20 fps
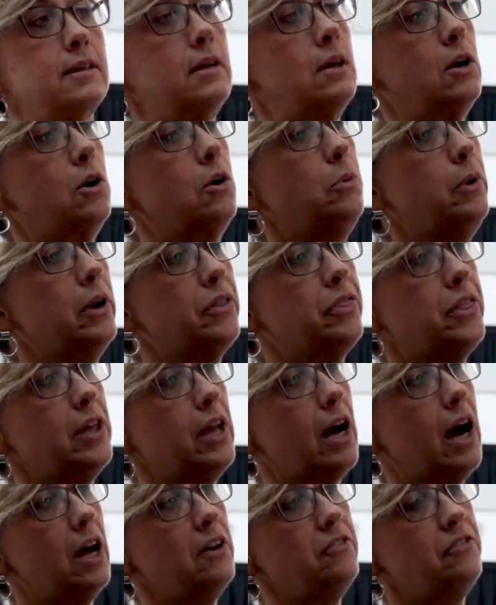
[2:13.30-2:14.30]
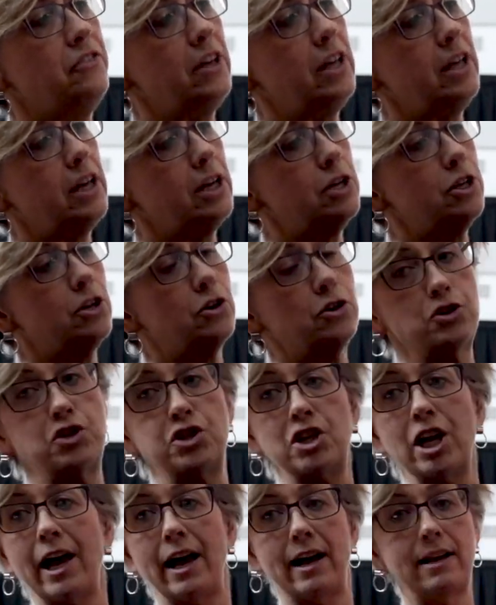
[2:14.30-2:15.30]
that gap that that research
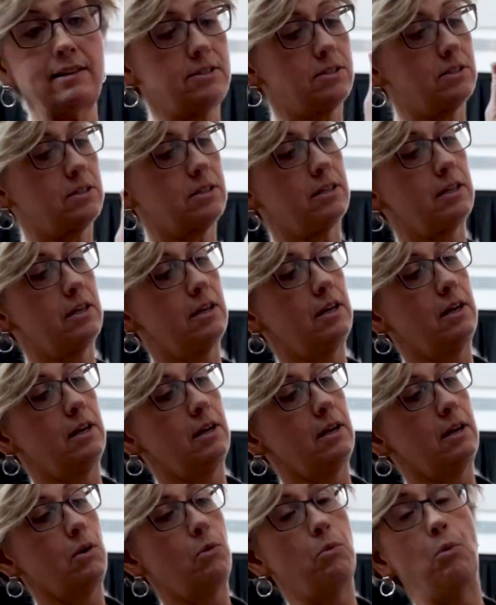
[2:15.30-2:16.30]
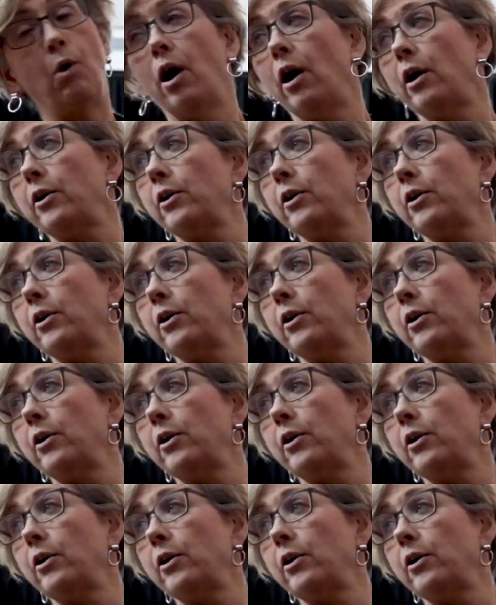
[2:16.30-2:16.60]
actually lends itself to. So it is a